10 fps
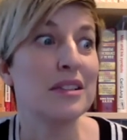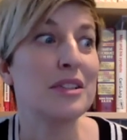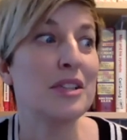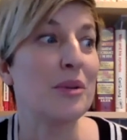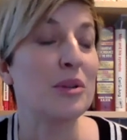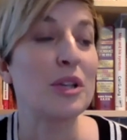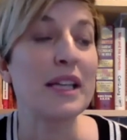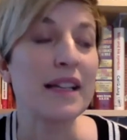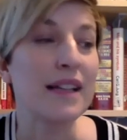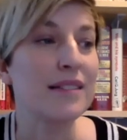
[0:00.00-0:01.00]

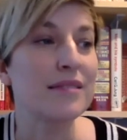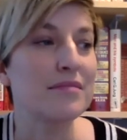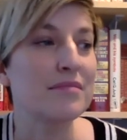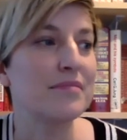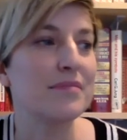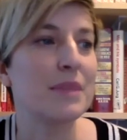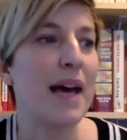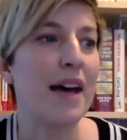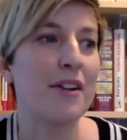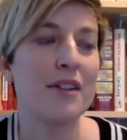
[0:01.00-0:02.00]
looking at the
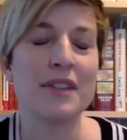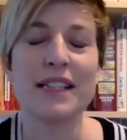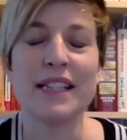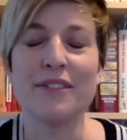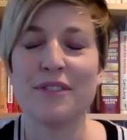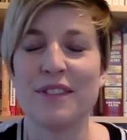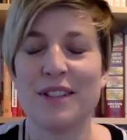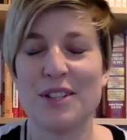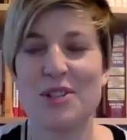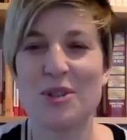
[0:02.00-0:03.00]
pattern of a leaf
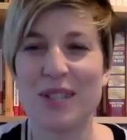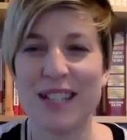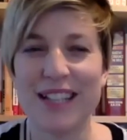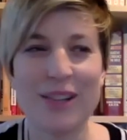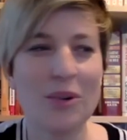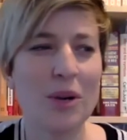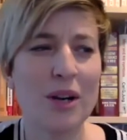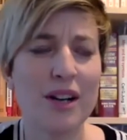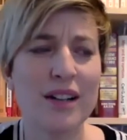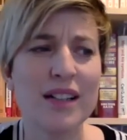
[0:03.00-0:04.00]
in a tree,
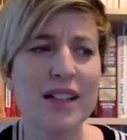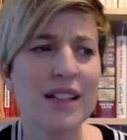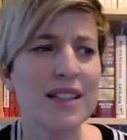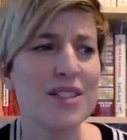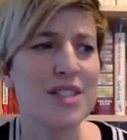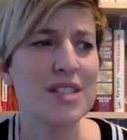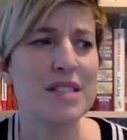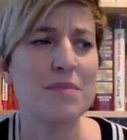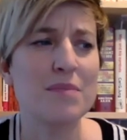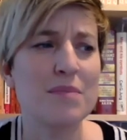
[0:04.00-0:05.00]
or
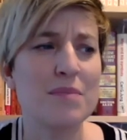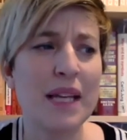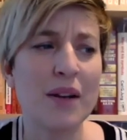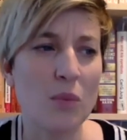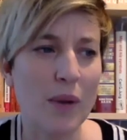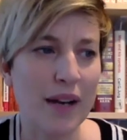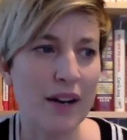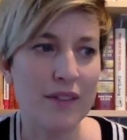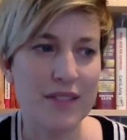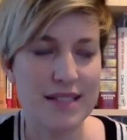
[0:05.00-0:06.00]
just being
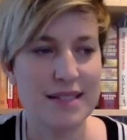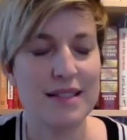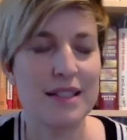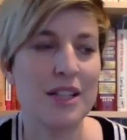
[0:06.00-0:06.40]
aware of this.